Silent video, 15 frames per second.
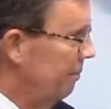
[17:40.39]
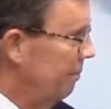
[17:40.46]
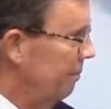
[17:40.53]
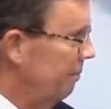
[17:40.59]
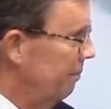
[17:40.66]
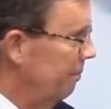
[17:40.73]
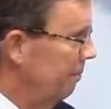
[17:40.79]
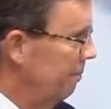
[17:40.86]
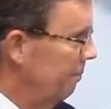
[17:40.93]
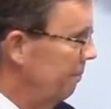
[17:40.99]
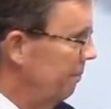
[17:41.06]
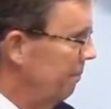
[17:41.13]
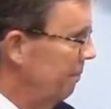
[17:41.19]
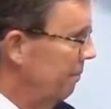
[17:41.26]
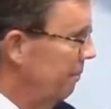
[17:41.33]

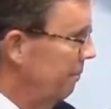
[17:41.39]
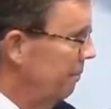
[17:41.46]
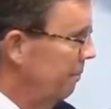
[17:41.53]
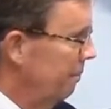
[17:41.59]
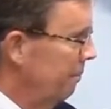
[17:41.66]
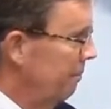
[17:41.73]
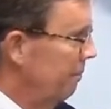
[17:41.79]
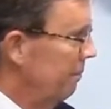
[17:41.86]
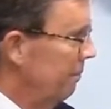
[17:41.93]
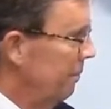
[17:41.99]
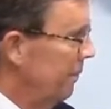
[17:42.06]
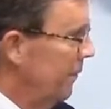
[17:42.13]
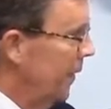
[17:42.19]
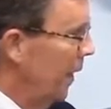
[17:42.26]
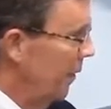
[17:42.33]

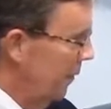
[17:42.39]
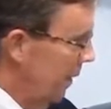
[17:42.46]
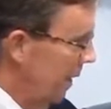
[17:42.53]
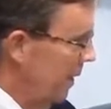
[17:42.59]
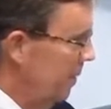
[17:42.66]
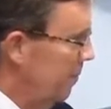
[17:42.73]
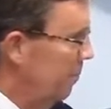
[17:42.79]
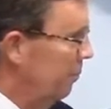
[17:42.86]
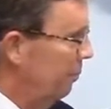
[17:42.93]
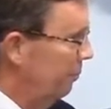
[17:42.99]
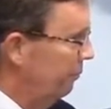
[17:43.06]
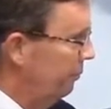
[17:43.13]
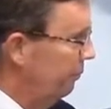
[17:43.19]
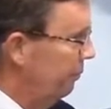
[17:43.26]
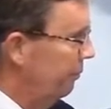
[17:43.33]

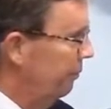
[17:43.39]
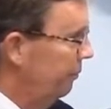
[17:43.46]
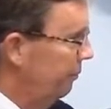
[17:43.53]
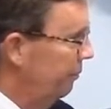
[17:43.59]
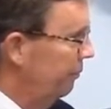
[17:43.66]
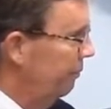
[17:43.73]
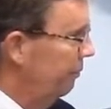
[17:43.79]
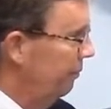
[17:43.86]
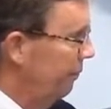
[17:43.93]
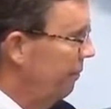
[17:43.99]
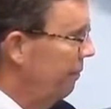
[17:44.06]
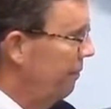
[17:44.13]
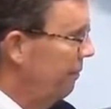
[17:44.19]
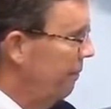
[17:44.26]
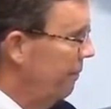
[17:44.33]

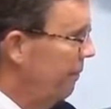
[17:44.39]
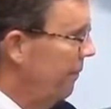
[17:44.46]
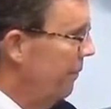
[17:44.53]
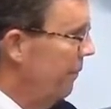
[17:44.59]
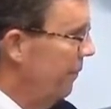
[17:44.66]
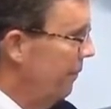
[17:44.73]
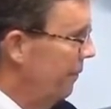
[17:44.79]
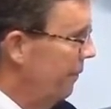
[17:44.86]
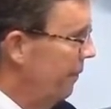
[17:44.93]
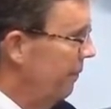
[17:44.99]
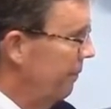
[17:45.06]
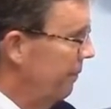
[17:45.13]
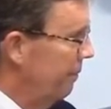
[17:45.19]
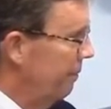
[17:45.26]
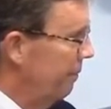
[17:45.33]

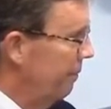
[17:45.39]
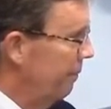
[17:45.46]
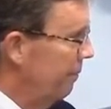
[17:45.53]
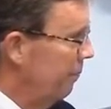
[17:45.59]
(not speaking)